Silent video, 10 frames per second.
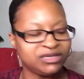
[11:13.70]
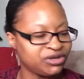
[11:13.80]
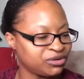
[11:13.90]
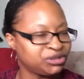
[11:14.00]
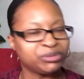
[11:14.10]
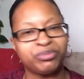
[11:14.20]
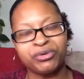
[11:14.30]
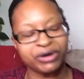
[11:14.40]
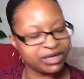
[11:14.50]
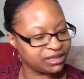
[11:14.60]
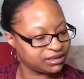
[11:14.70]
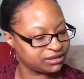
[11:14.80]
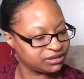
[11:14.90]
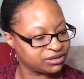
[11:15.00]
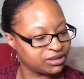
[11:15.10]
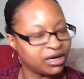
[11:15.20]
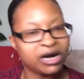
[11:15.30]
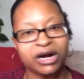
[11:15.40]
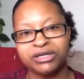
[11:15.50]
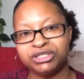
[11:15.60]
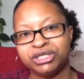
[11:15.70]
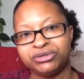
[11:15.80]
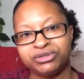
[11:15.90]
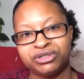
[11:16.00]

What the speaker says: supporting her children,